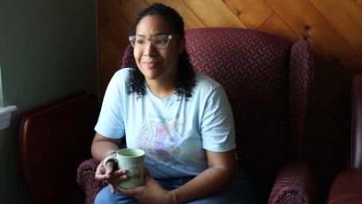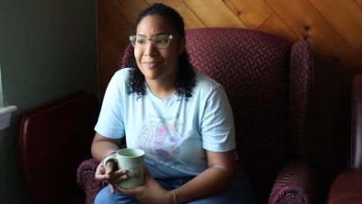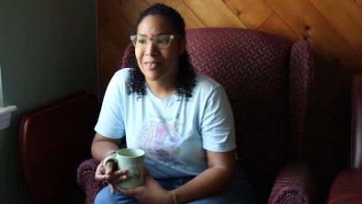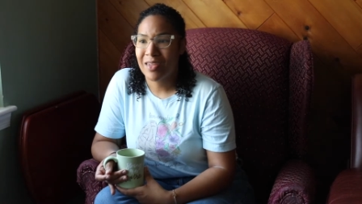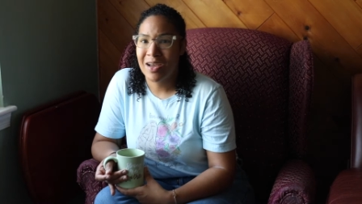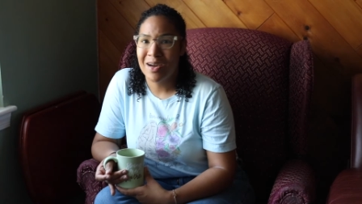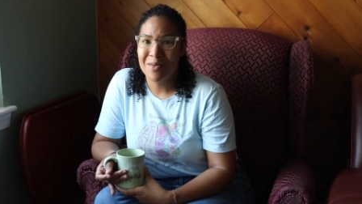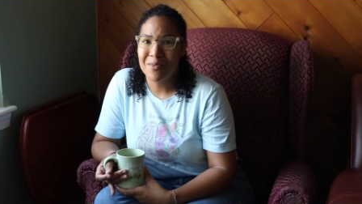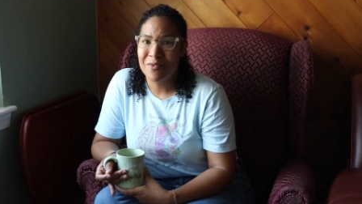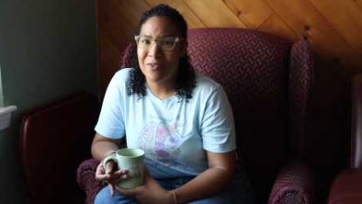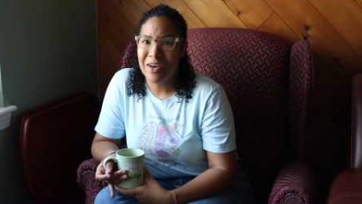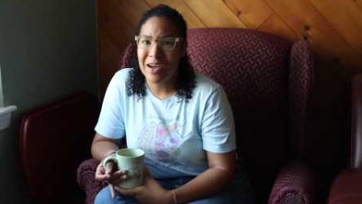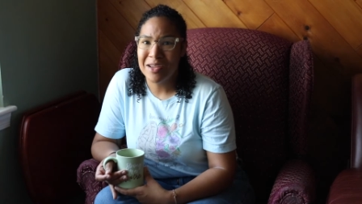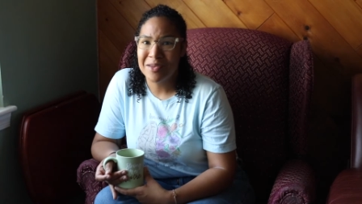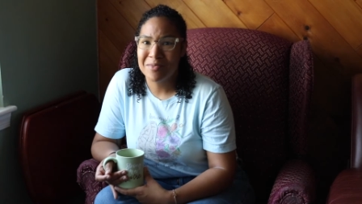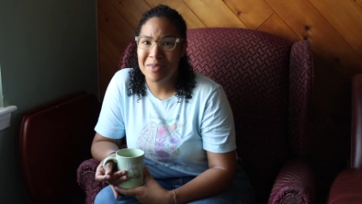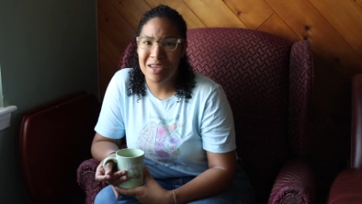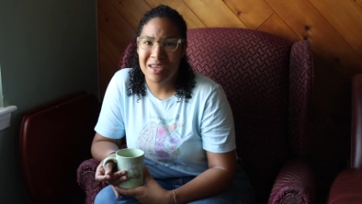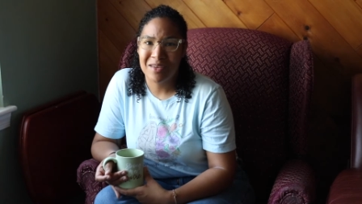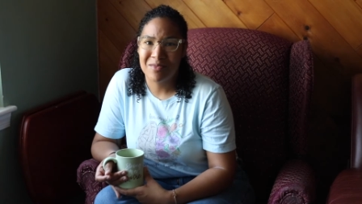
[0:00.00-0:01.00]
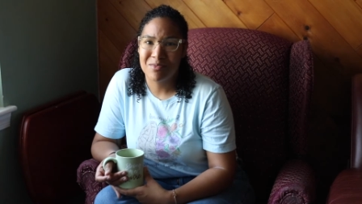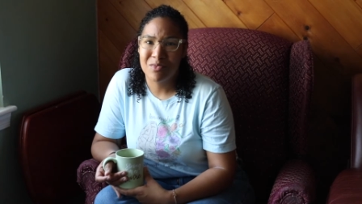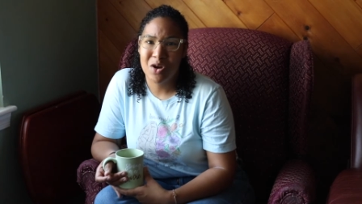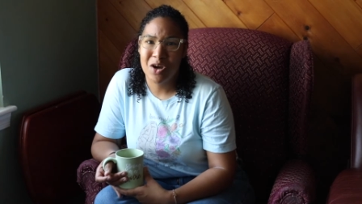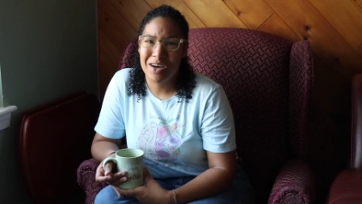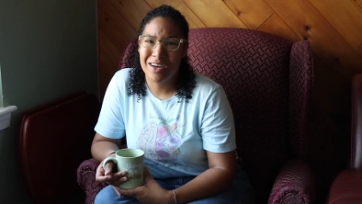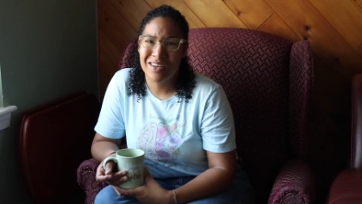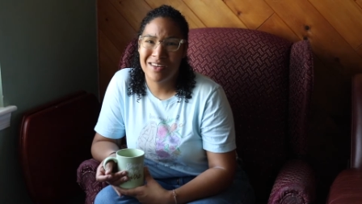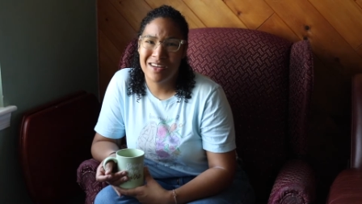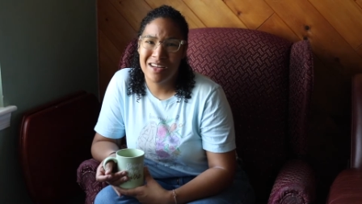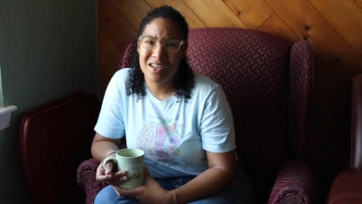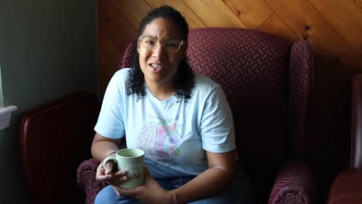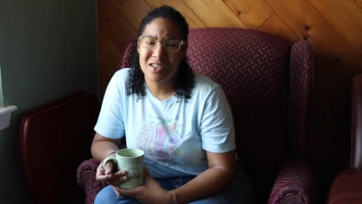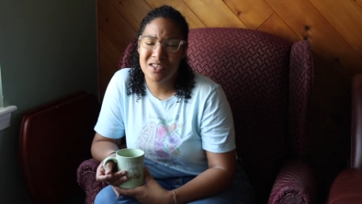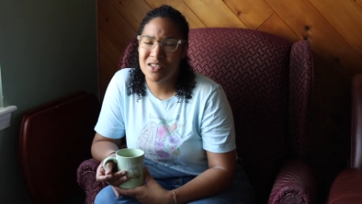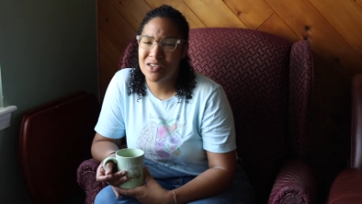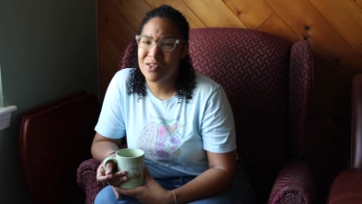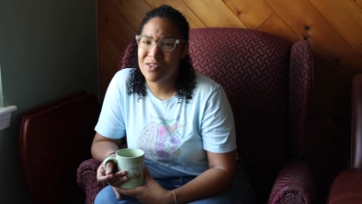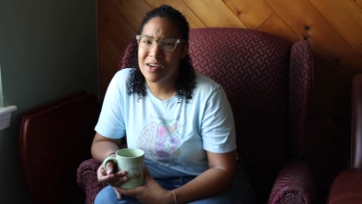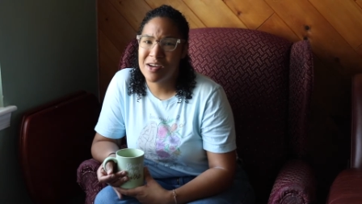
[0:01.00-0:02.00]
Come find me on
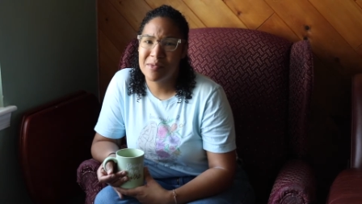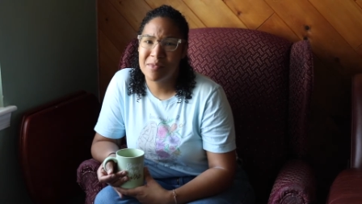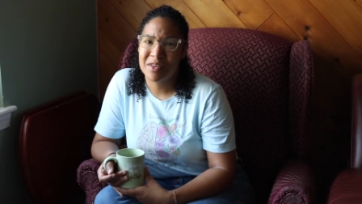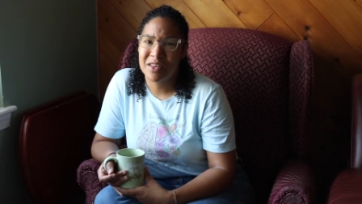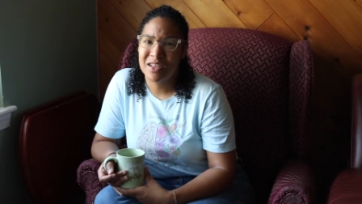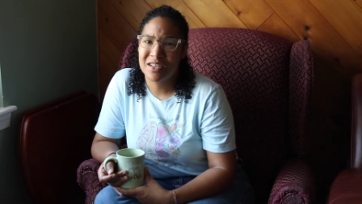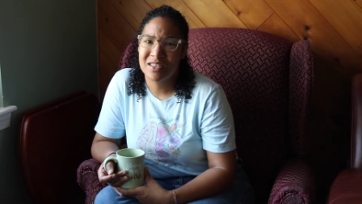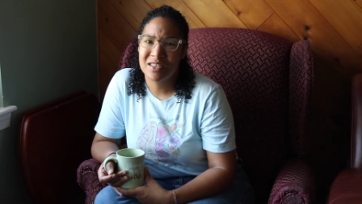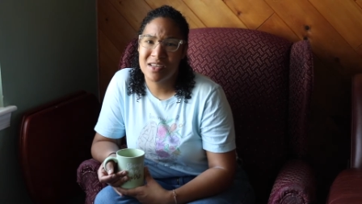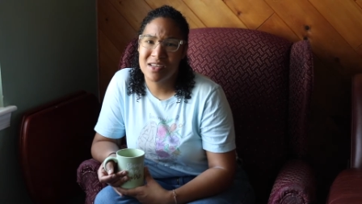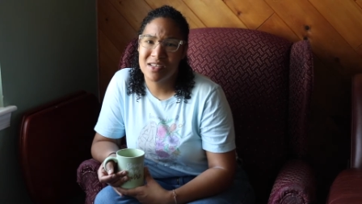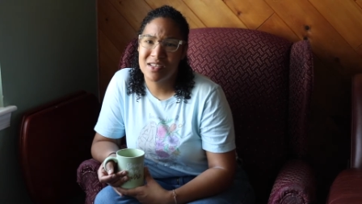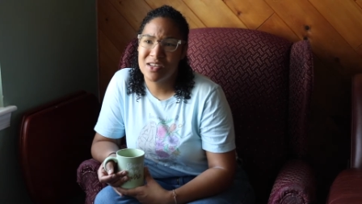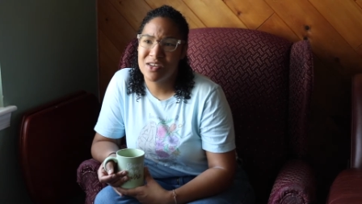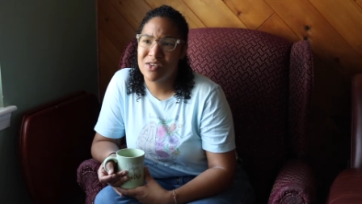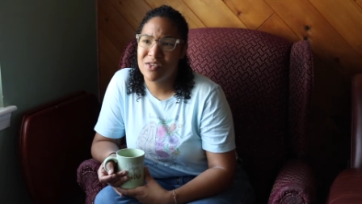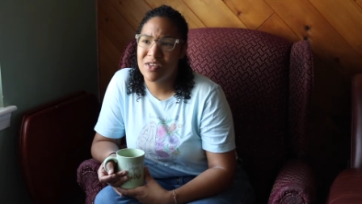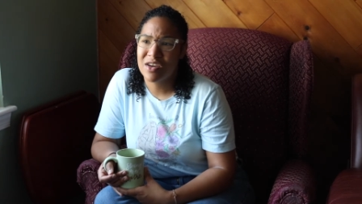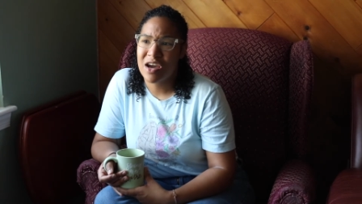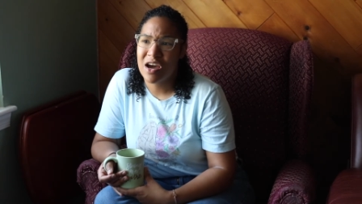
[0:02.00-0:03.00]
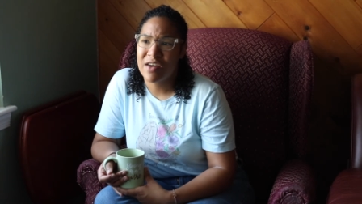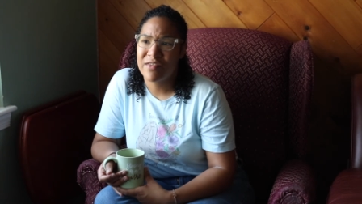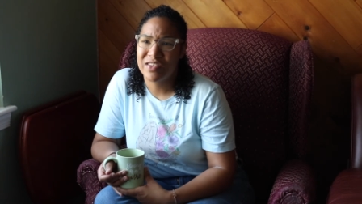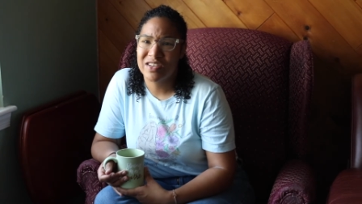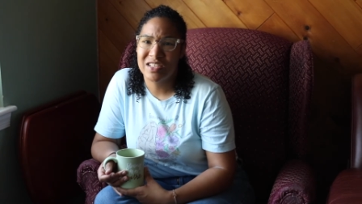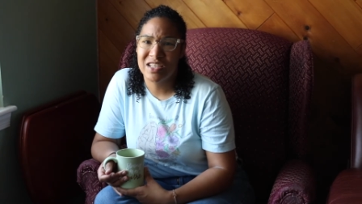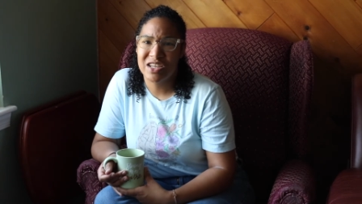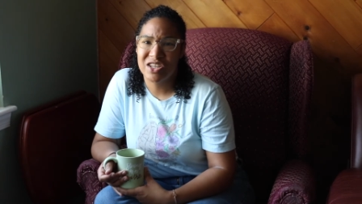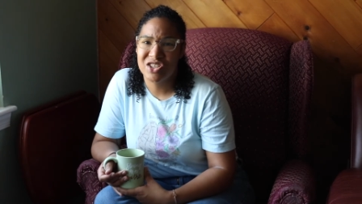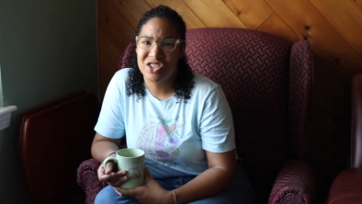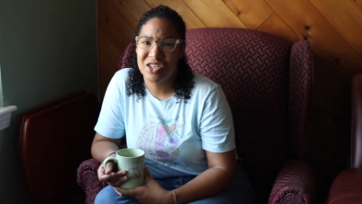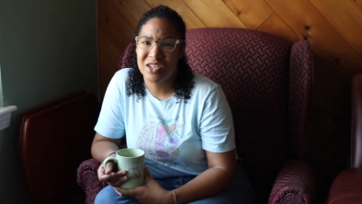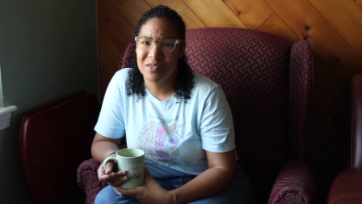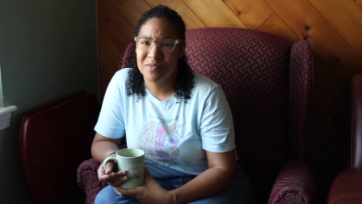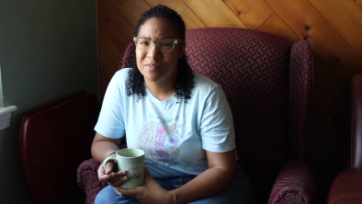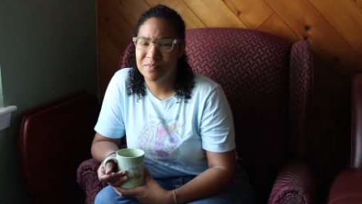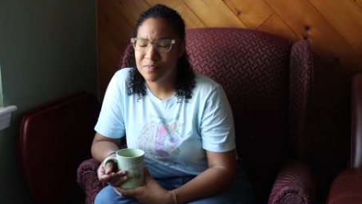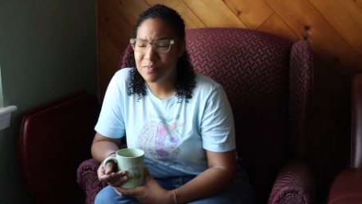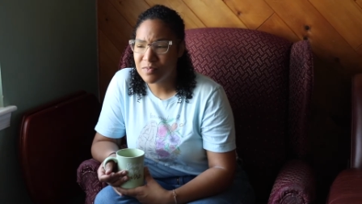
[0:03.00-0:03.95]
Instagram and let's continue the conversation.